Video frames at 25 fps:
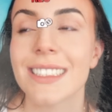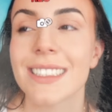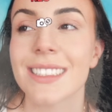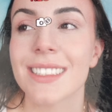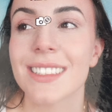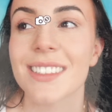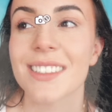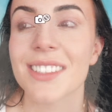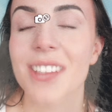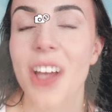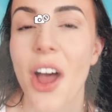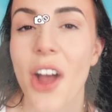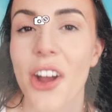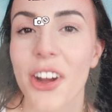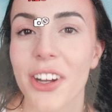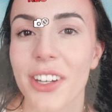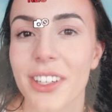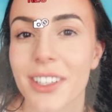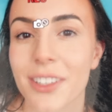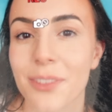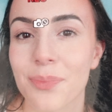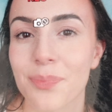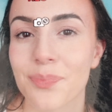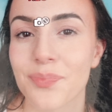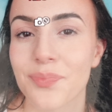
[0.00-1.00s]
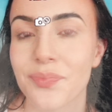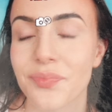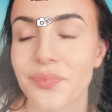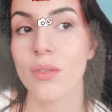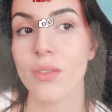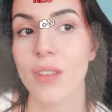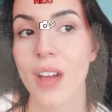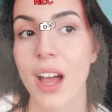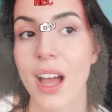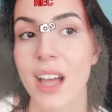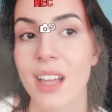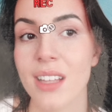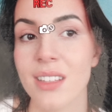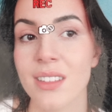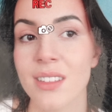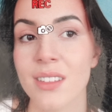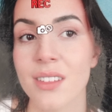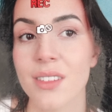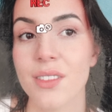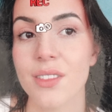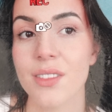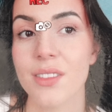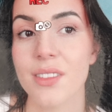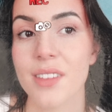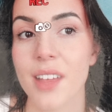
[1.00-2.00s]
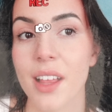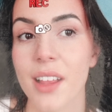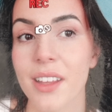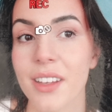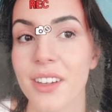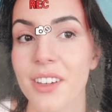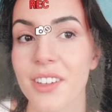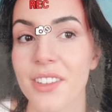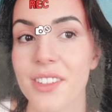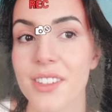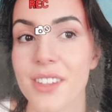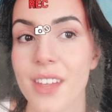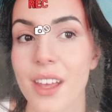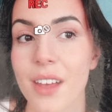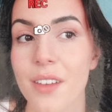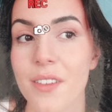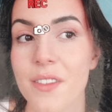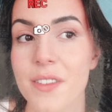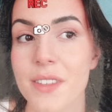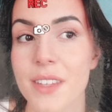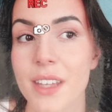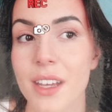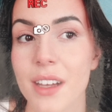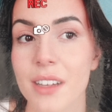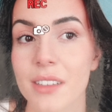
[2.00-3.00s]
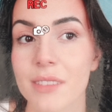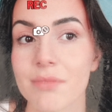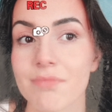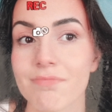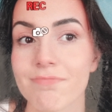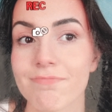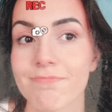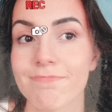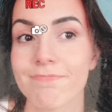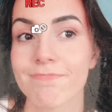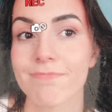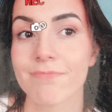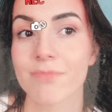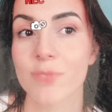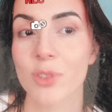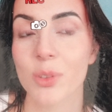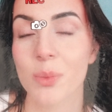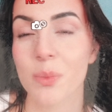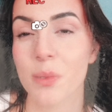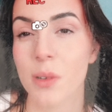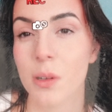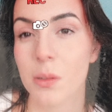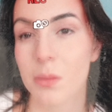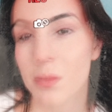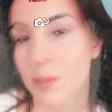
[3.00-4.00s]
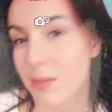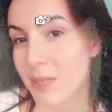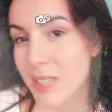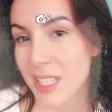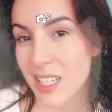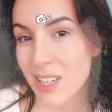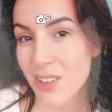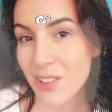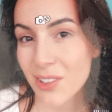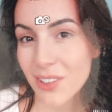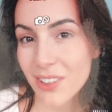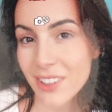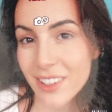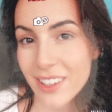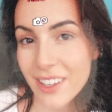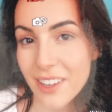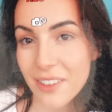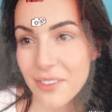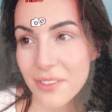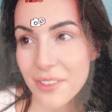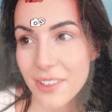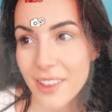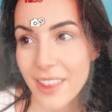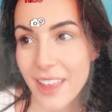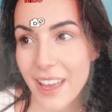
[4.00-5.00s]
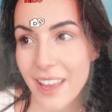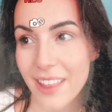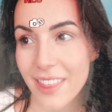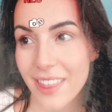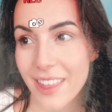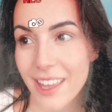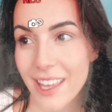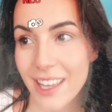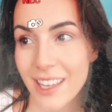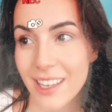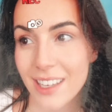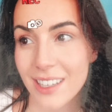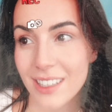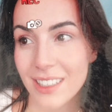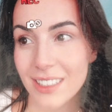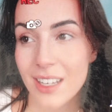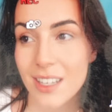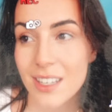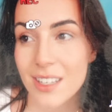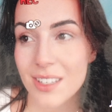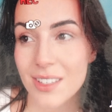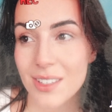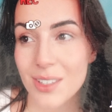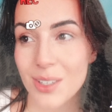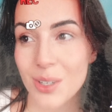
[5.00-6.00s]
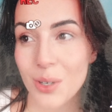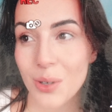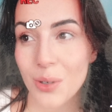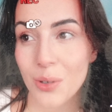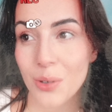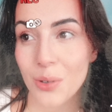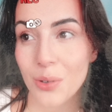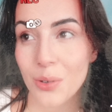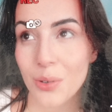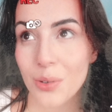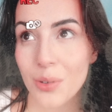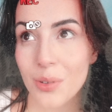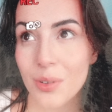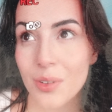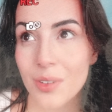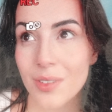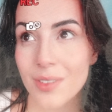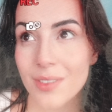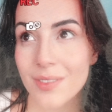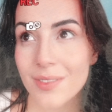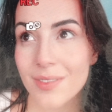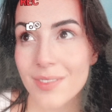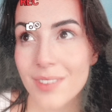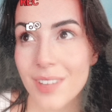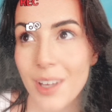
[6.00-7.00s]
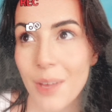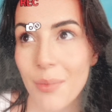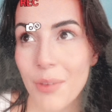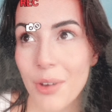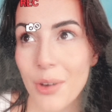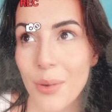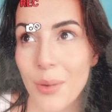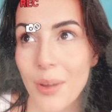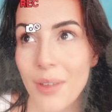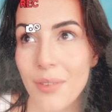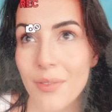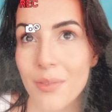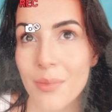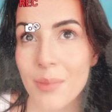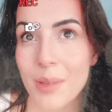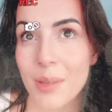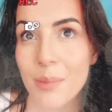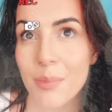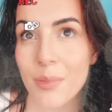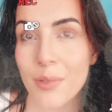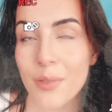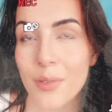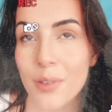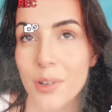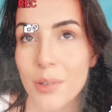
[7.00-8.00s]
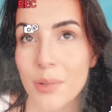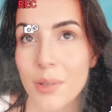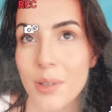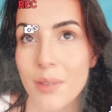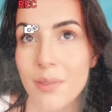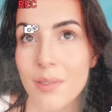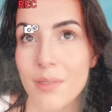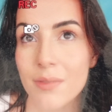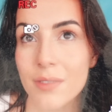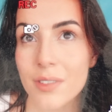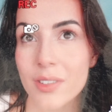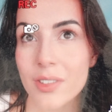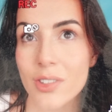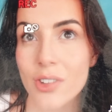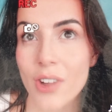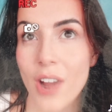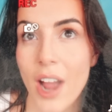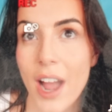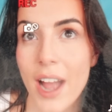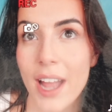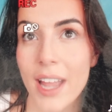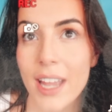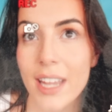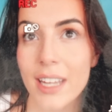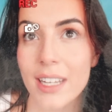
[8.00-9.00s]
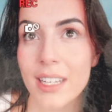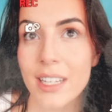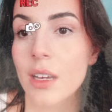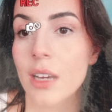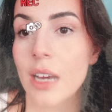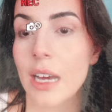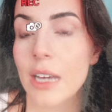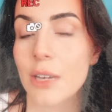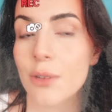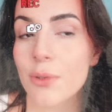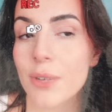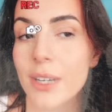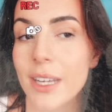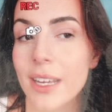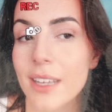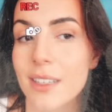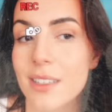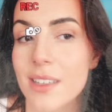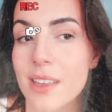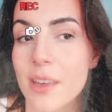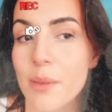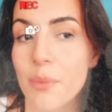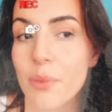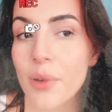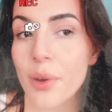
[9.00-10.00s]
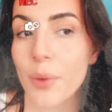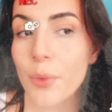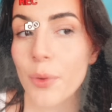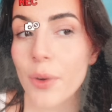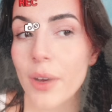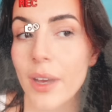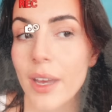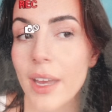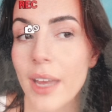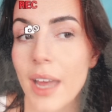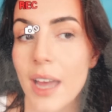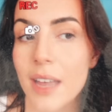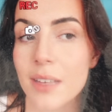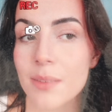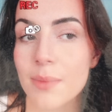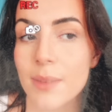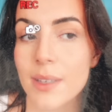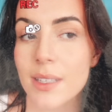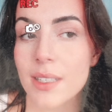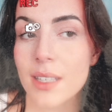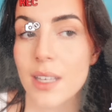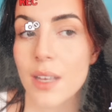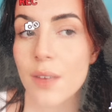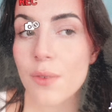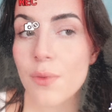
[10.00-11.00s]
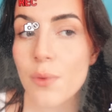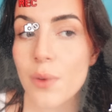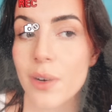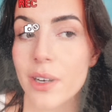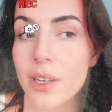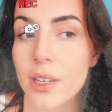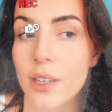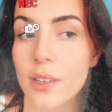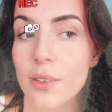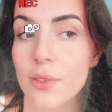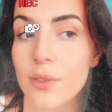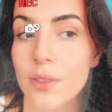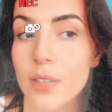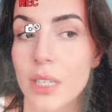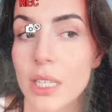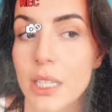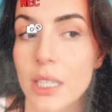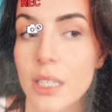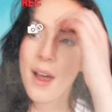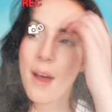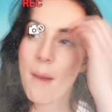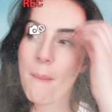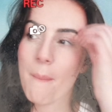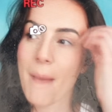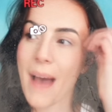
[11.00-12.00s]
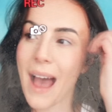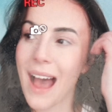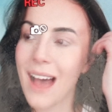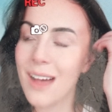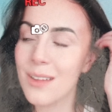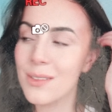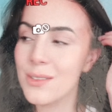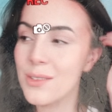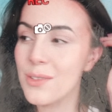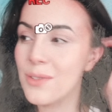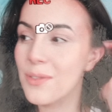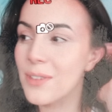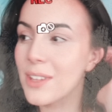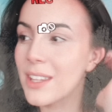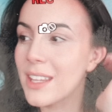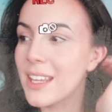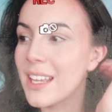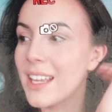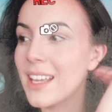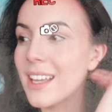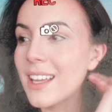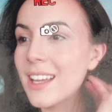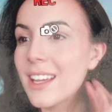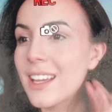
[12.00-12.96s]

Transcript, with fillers: it's hard. And telling ourselves that we're probably not good enough for that thing. So coming away from it before we've even tried, I don't want to get to that point where I ask myself, what if? But how do you really